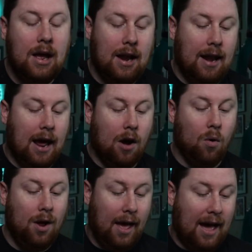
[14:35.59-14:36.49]
Now,
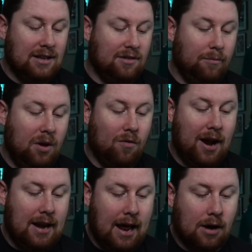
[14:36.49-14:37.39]
as of me right
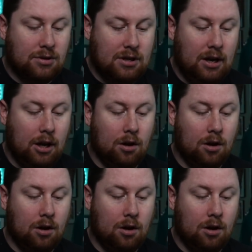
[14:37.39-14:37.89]
now, sitting here